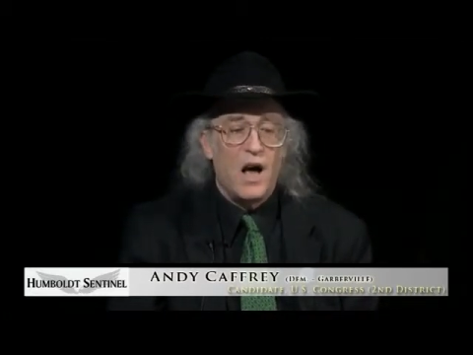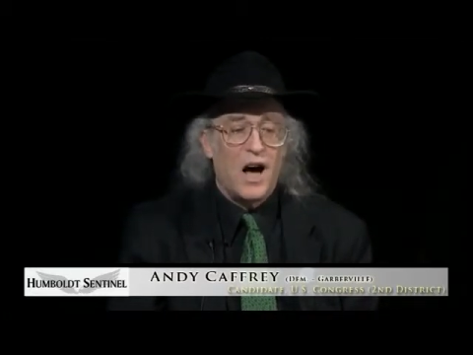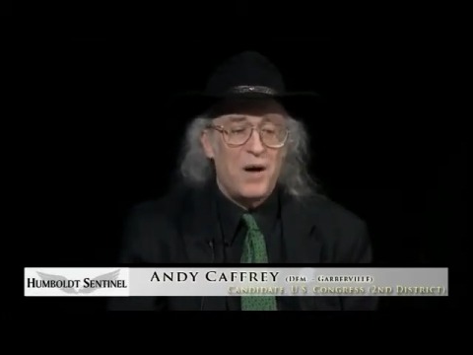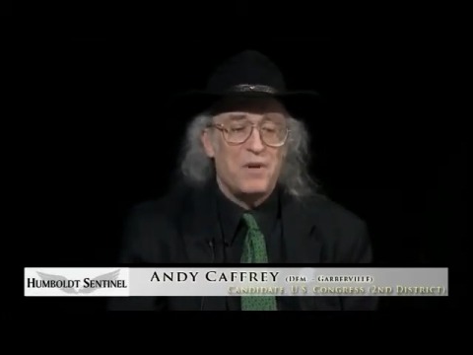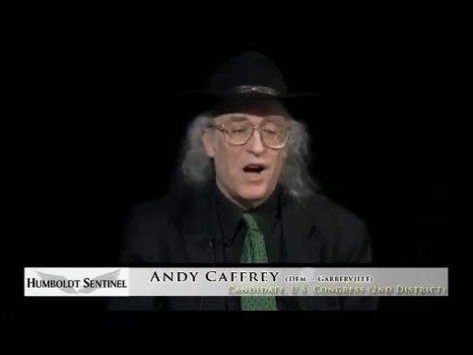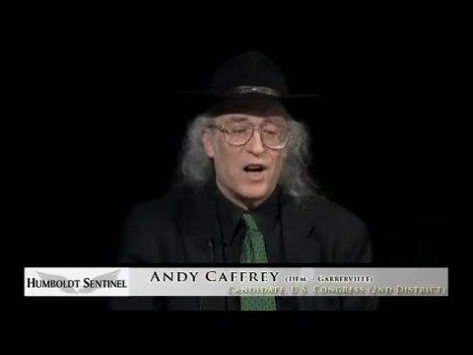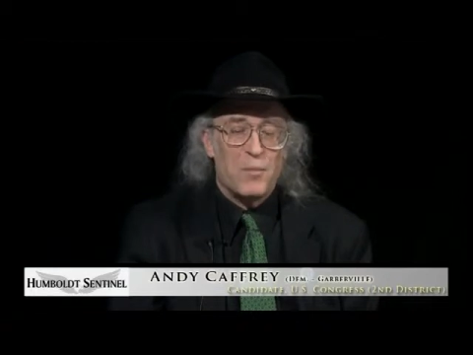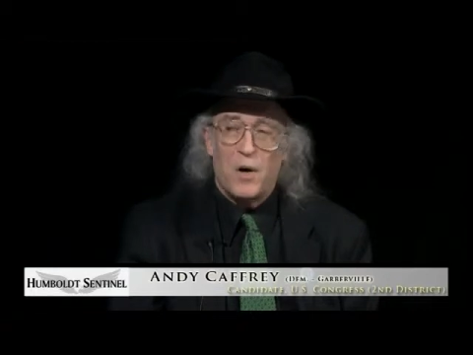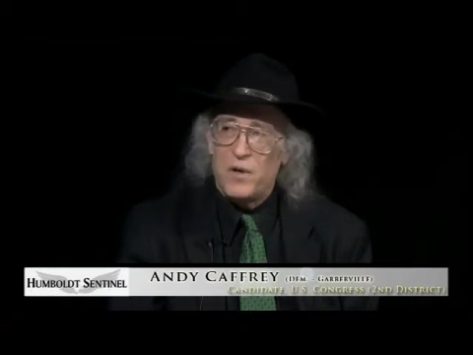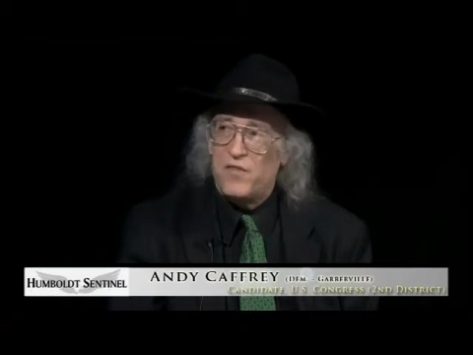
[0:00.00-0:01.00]
I'm talking
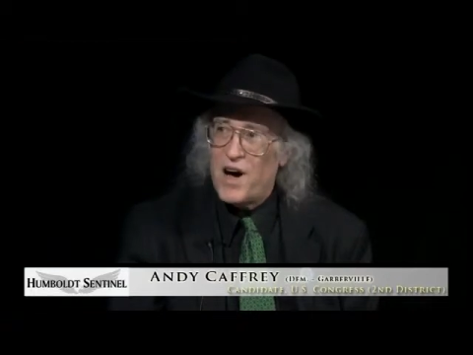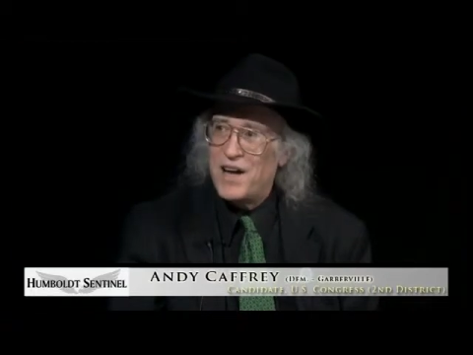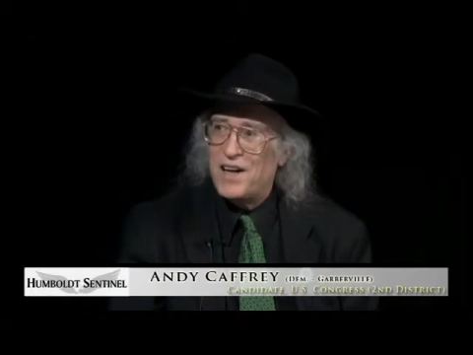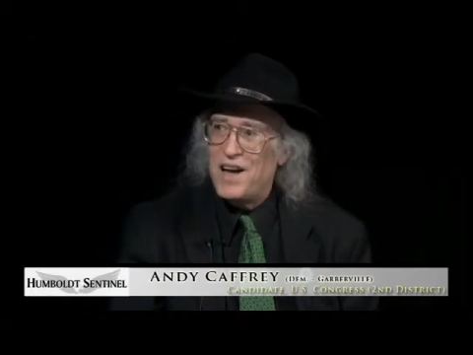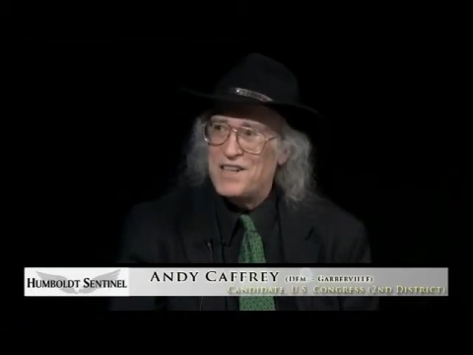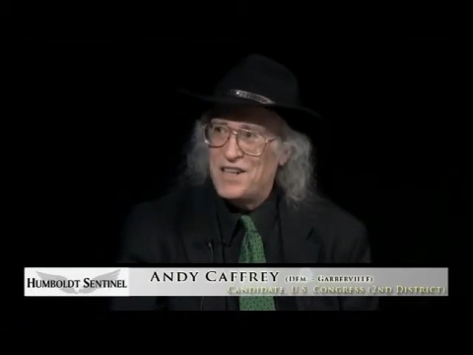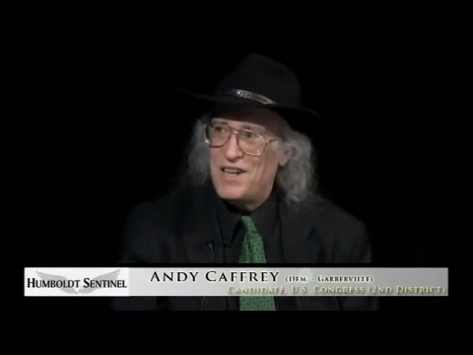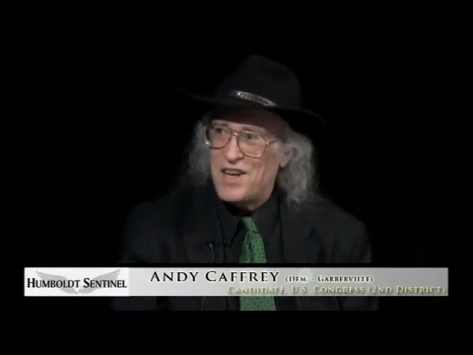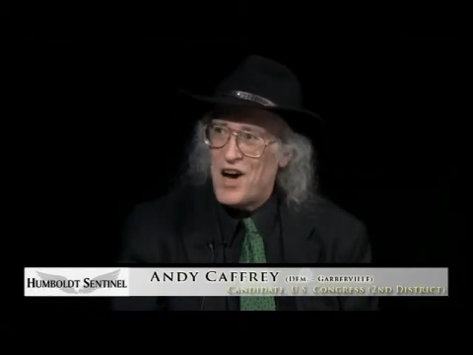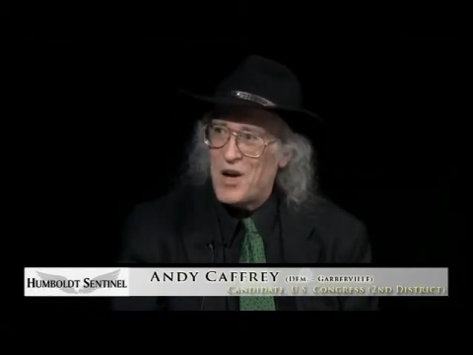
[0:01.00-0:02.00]
about revitalizing
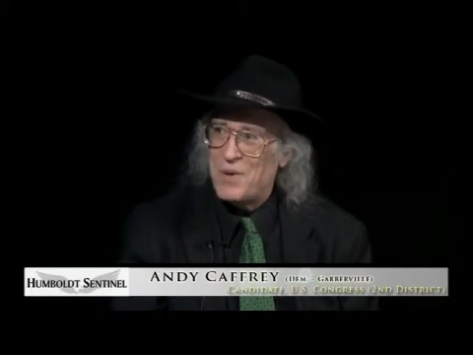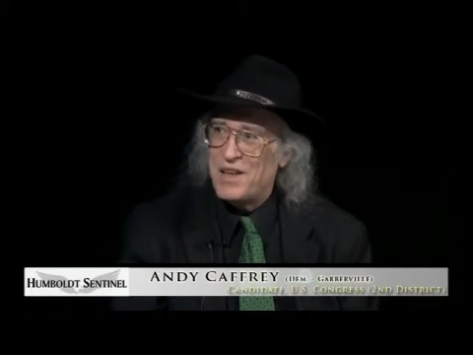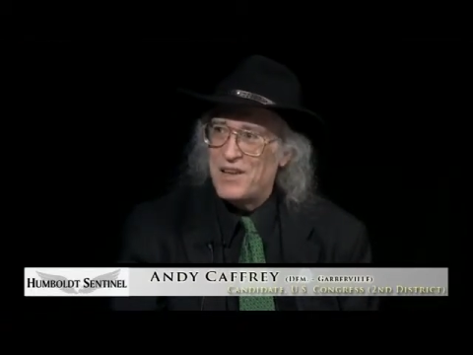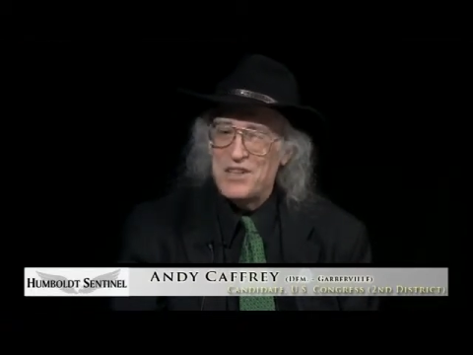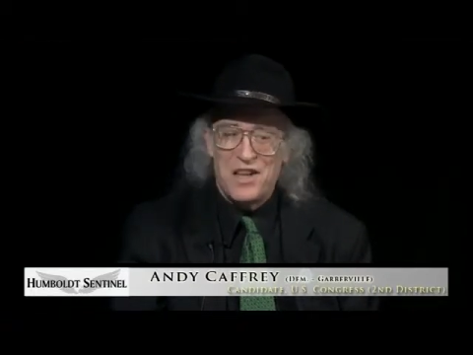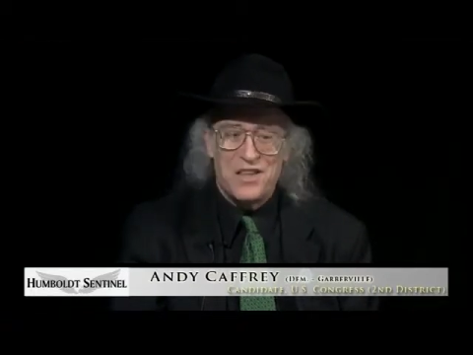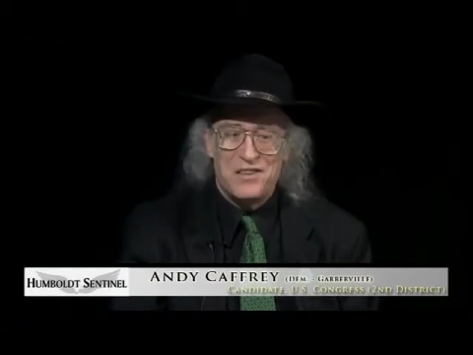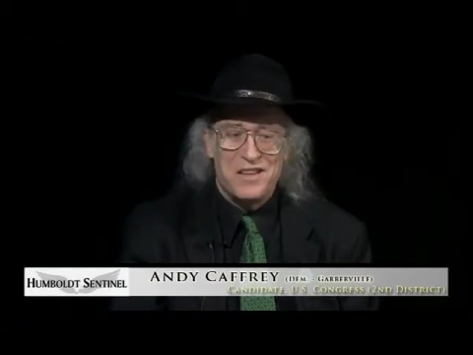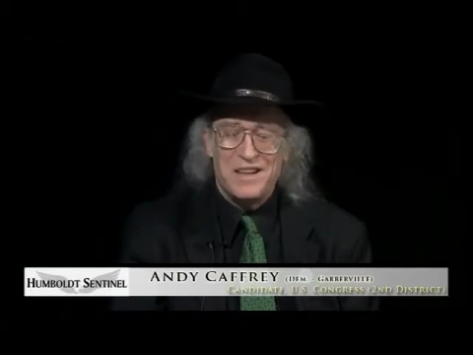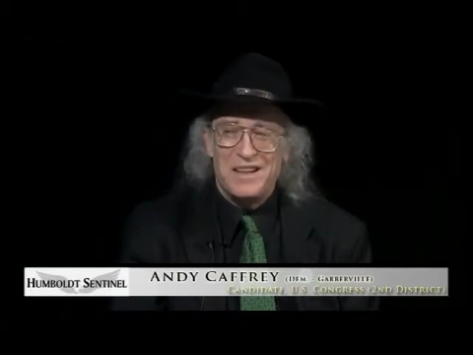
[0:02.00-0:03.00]
the economy. There's
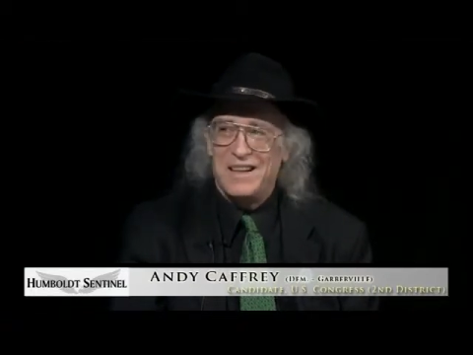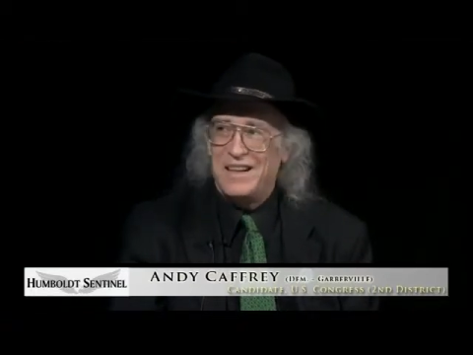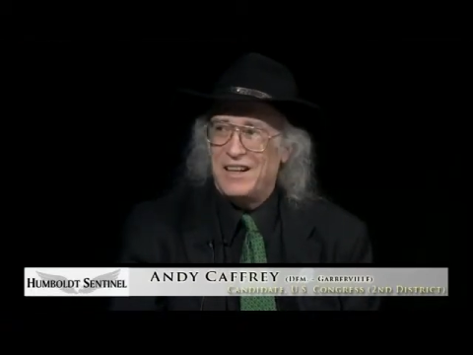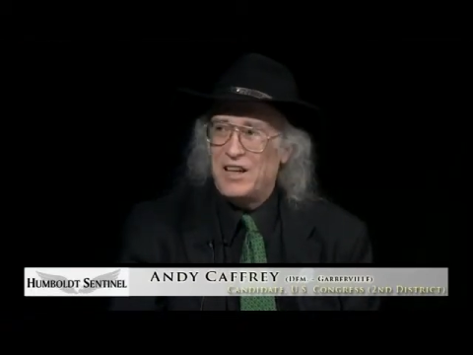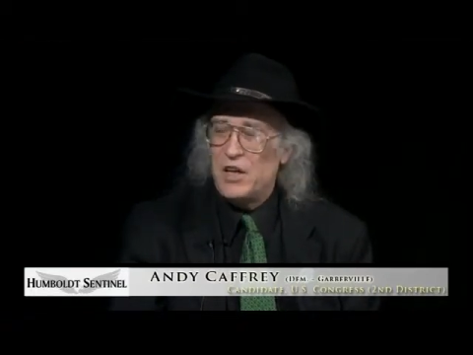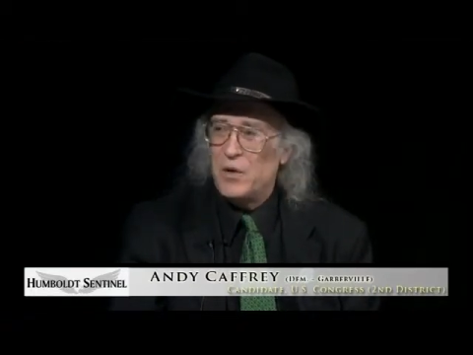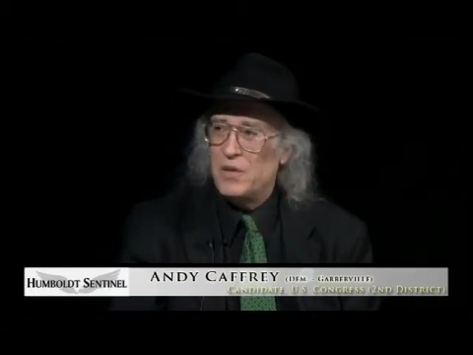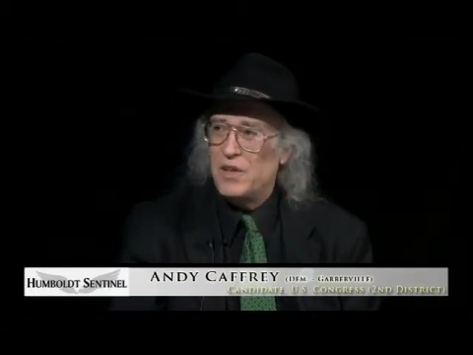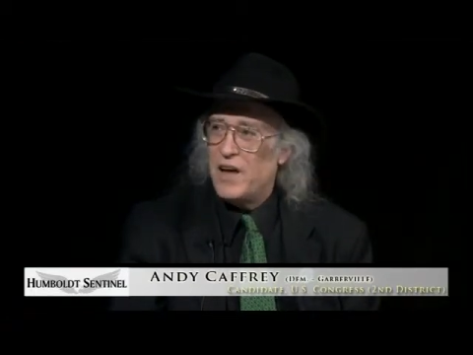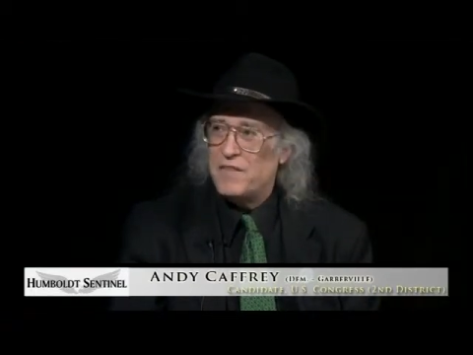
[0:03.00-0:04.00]
nothing,
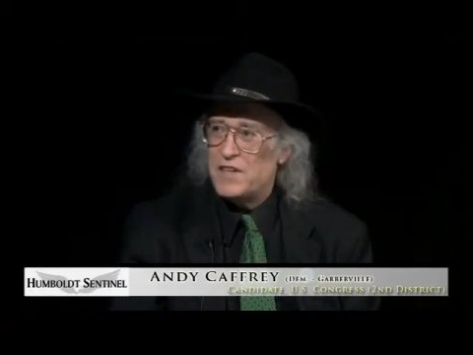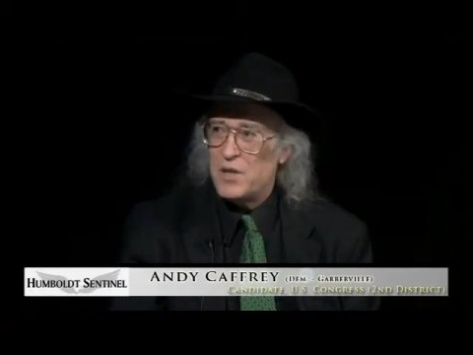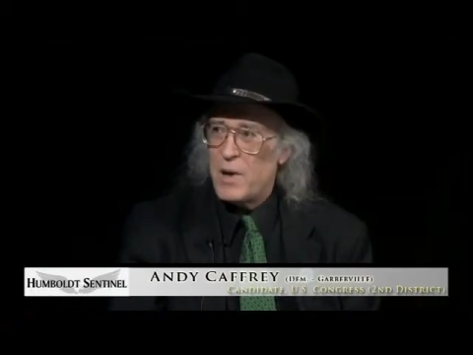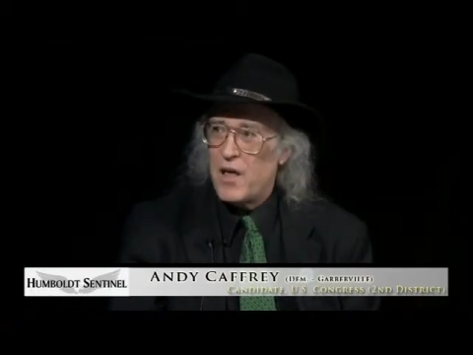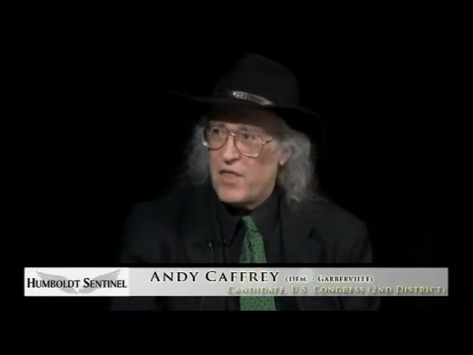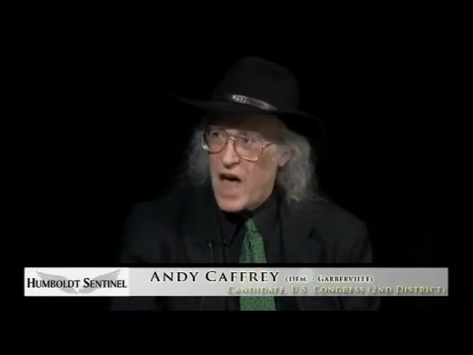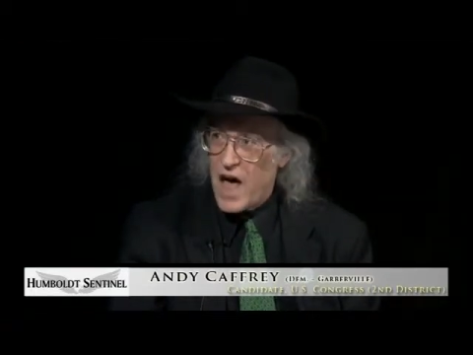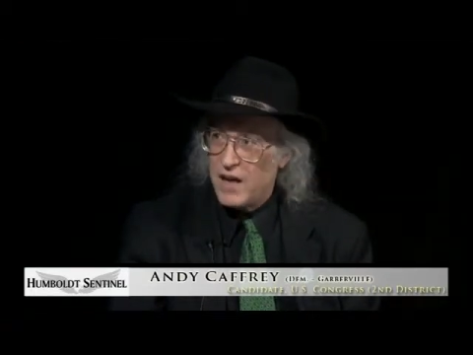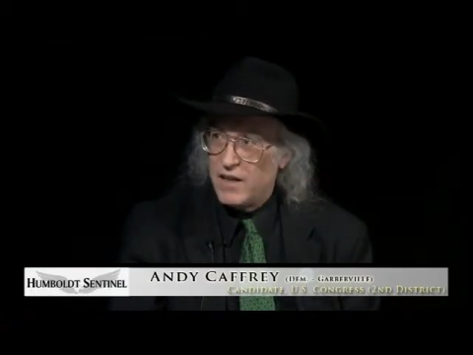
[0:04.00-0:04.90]
leftist about that.